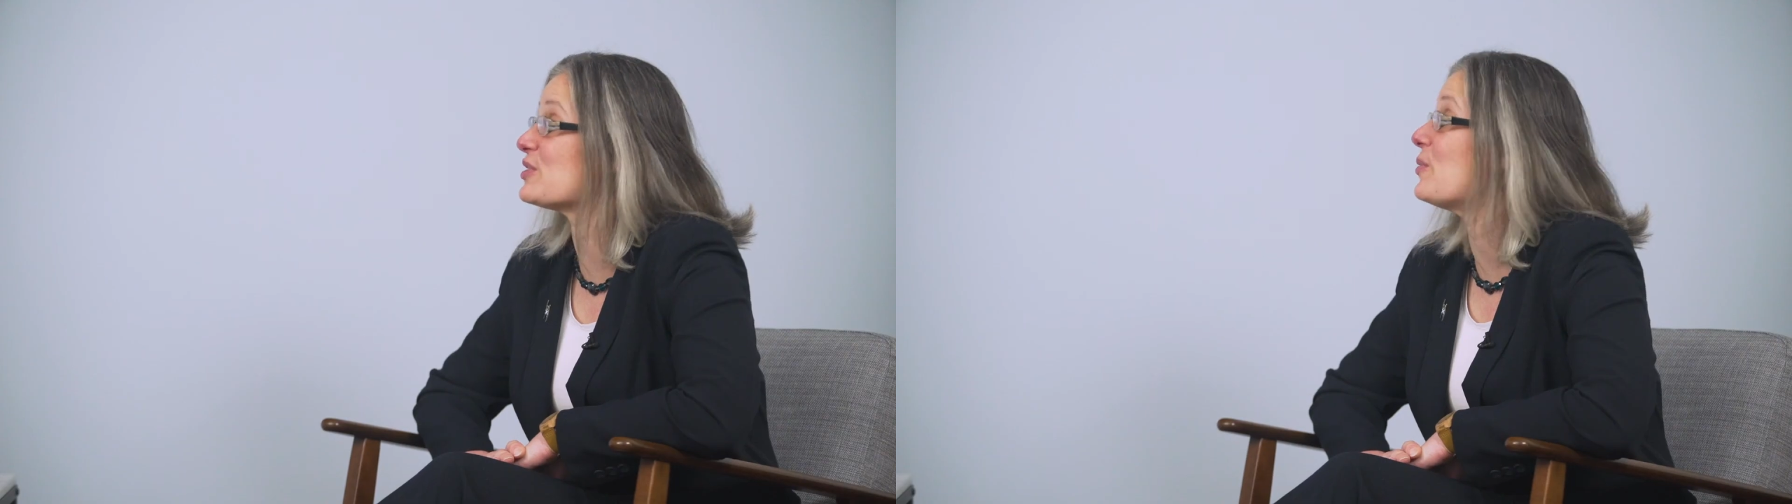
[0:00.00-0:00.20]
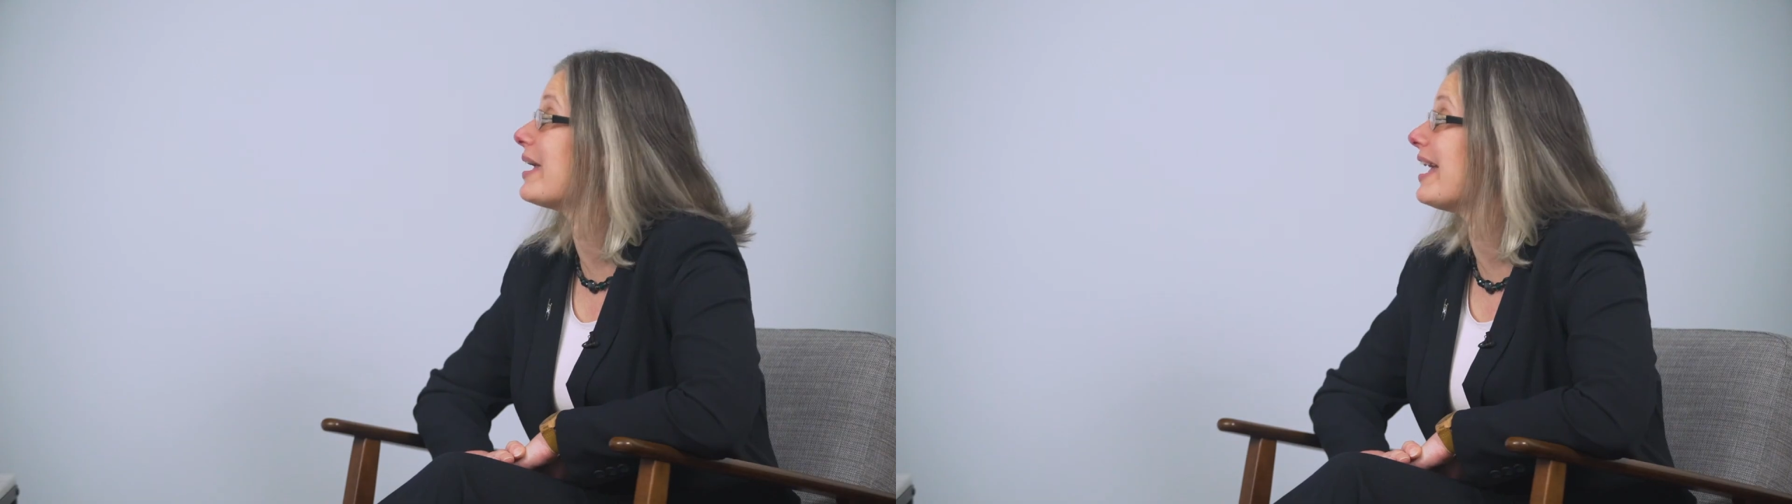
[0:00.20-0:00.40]

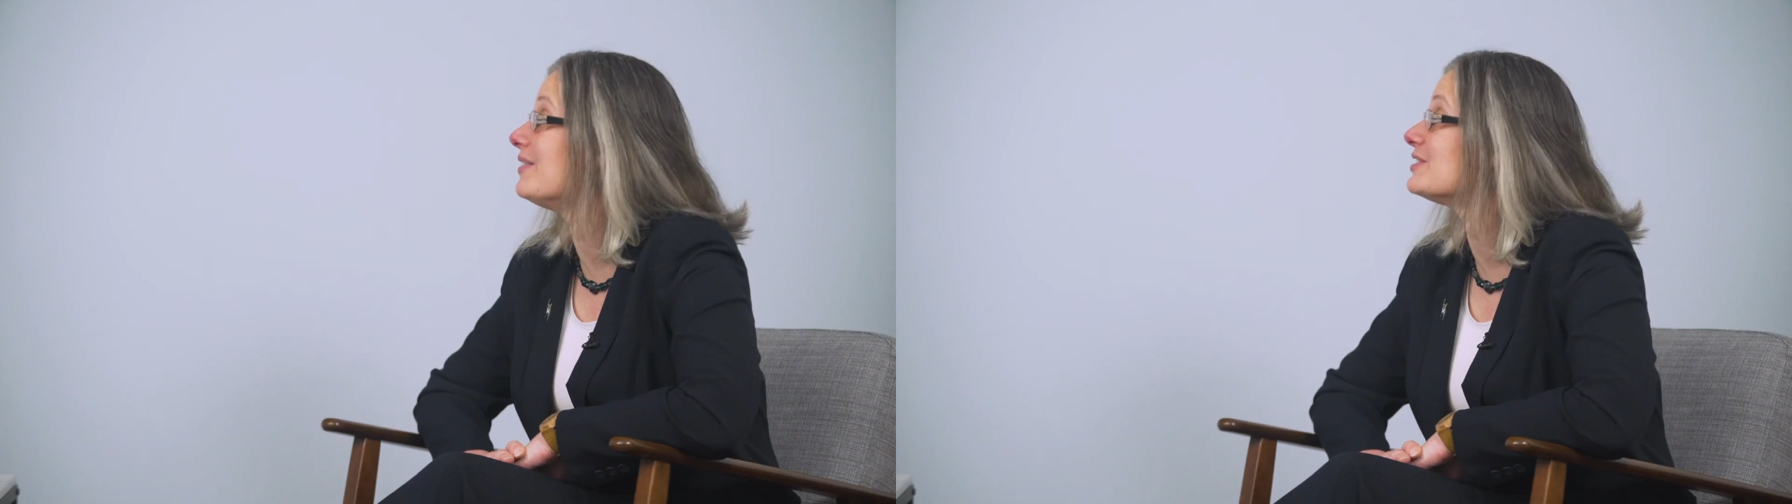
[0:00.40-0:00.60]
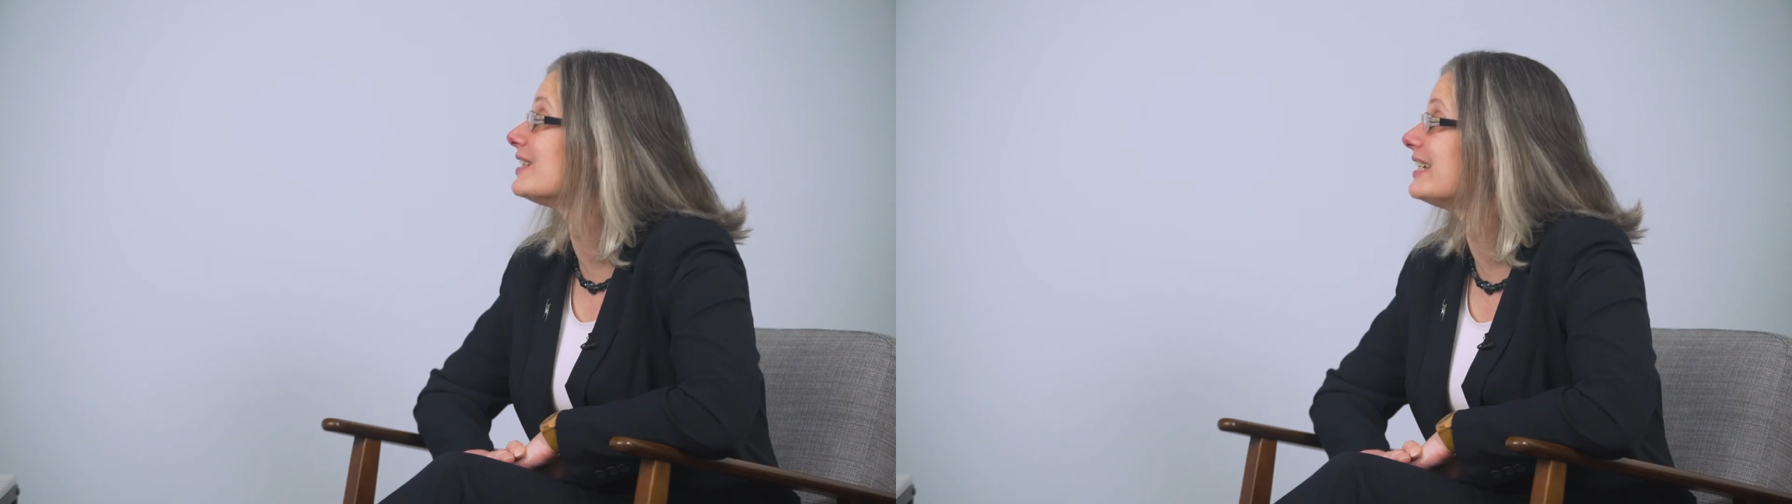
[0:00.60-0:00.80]
they're quite
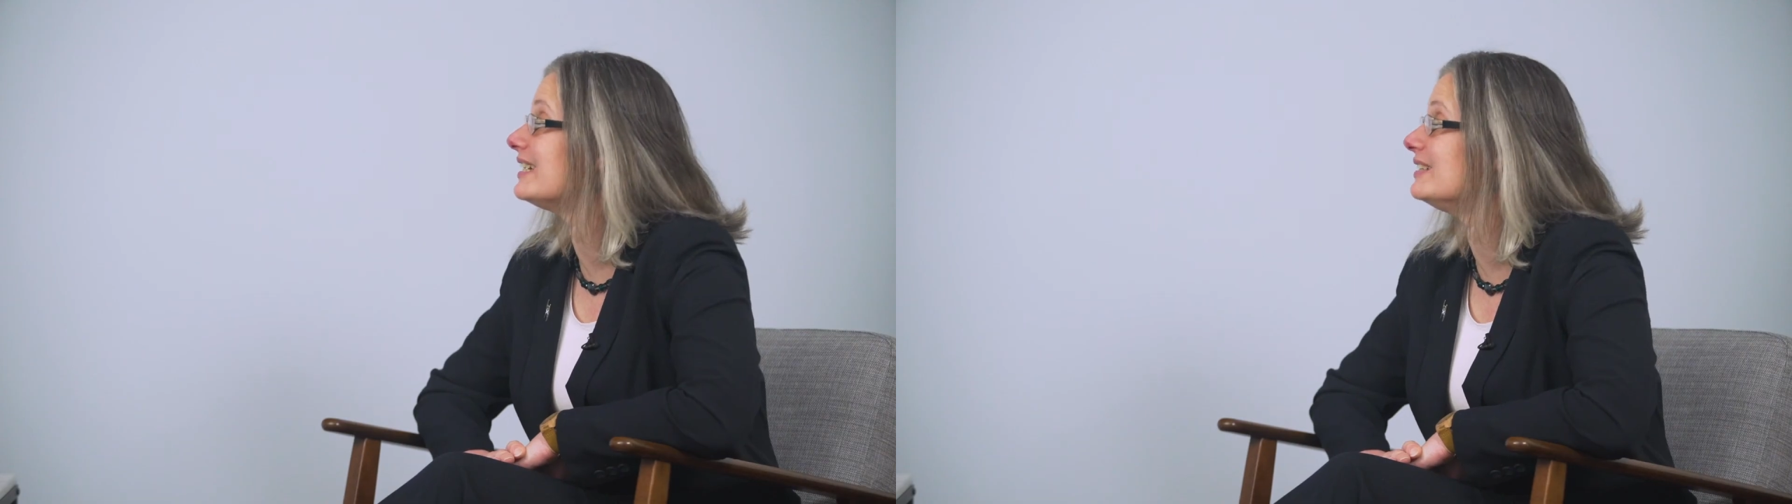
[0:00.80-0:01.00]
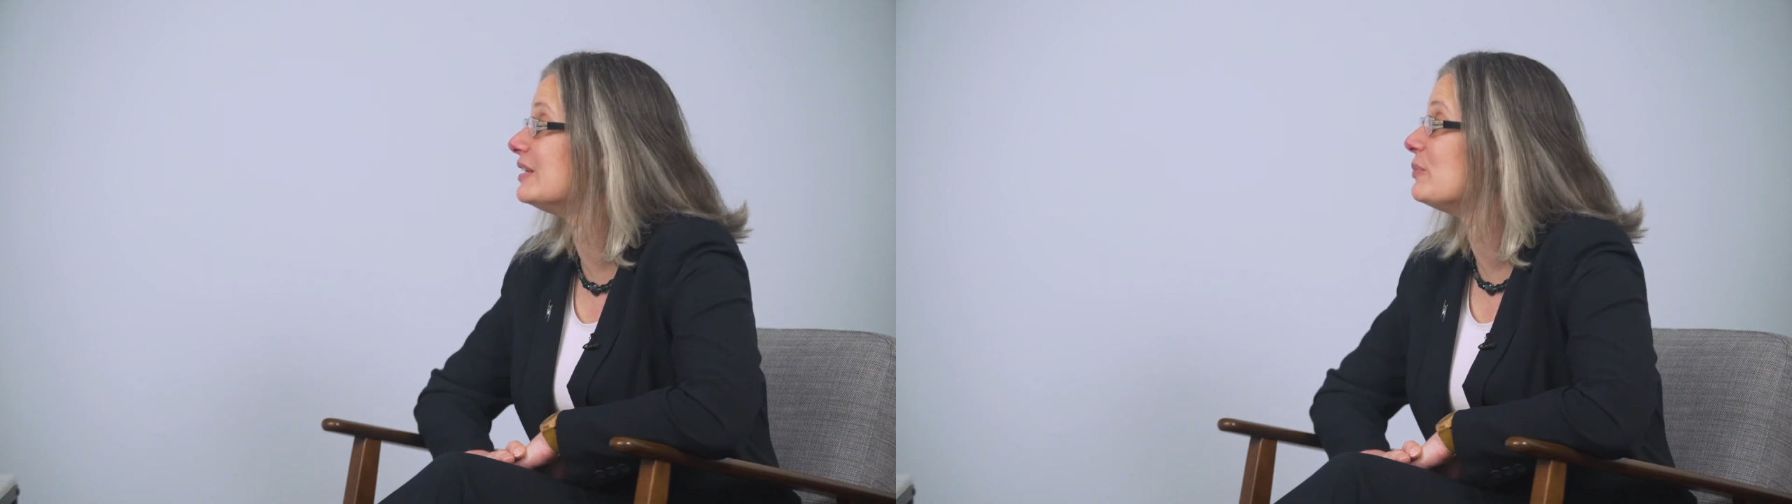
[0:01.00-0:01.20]

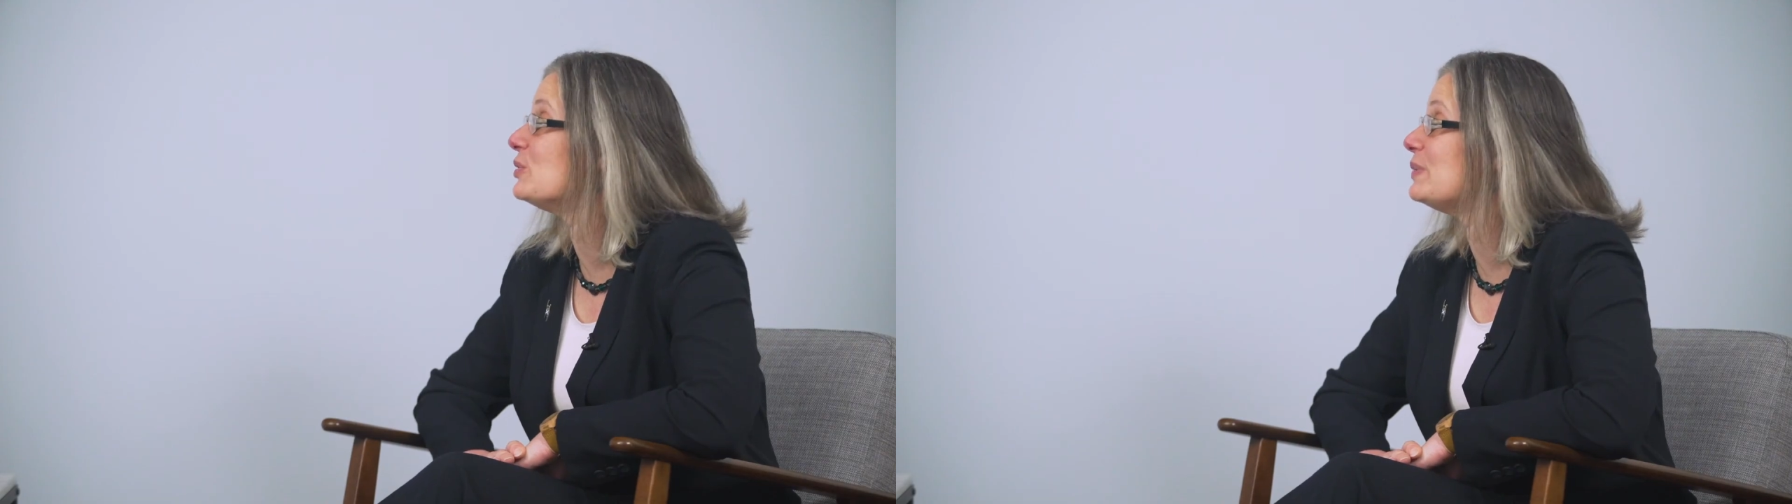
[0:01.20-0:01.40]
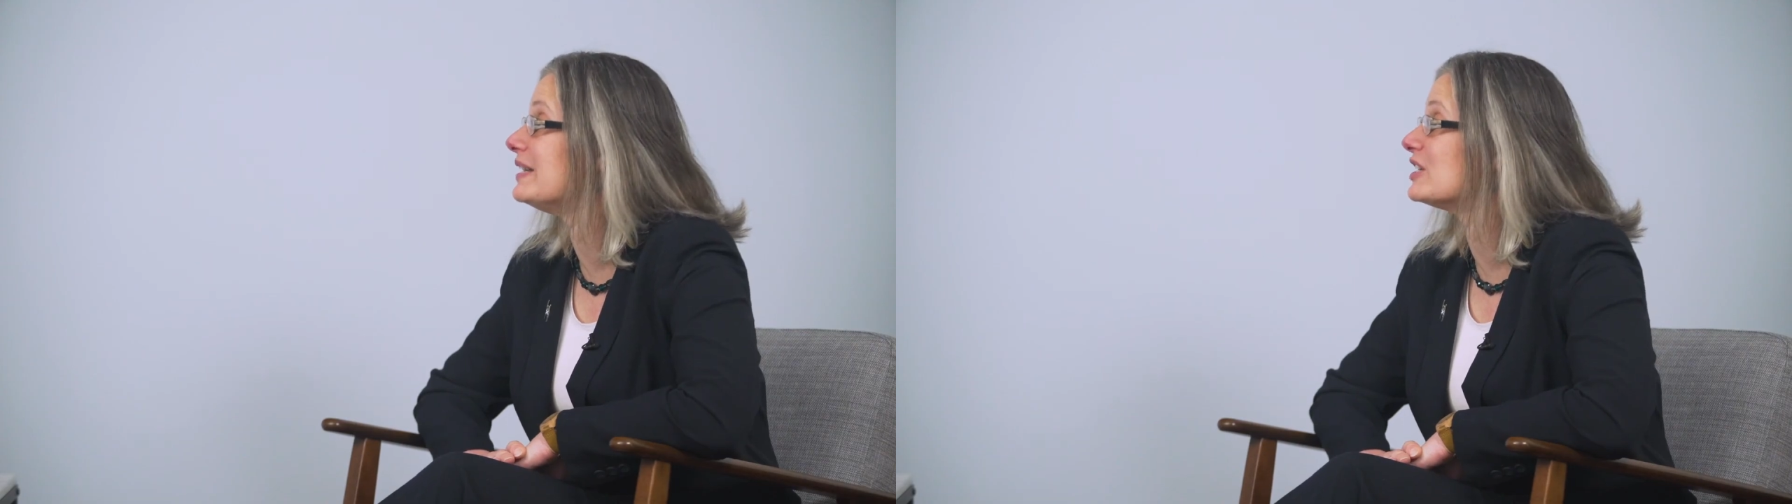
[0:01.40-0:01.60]
elderly and they
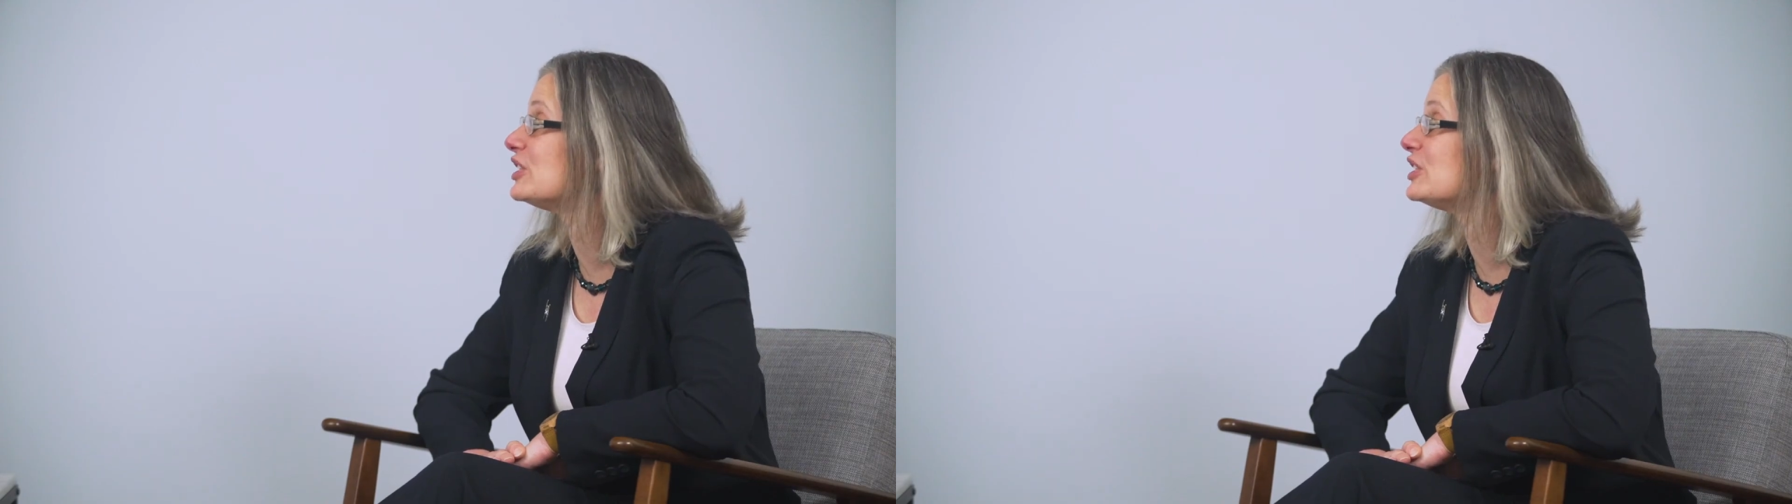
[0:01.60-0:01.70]
would be in a